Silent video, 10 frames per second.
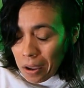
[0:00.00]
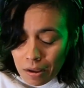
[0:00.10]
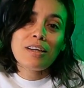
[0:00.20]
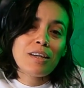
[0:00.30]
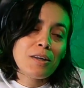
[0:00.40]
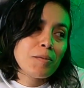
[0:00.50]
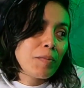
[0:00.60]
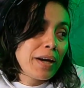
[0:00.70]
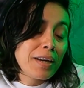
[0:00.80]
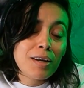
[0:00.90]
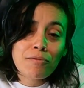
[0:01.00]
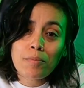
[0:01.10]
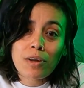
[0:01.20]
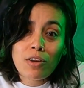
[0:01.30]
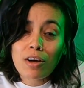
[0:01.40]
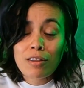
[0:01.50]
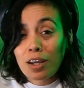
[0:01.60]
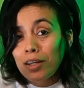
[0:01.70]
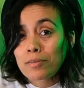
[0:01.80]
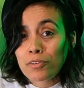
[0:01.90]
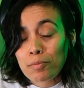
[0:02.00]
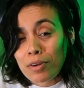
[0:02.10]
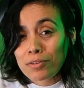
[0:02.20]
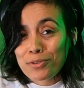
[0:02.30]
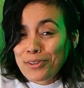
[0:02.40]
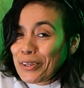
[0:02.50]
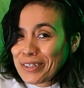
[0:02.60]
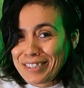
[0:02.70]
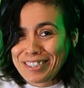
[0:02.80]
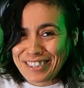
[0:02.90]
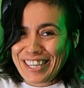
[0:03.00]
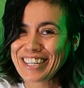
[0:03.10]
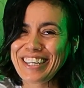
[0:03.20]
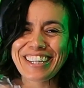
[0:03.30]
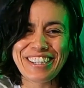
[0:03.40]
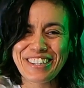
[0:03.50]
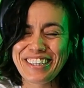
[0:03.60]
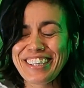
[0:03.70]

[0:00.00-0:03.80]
I come from a long line for prostitutes. Just kidding.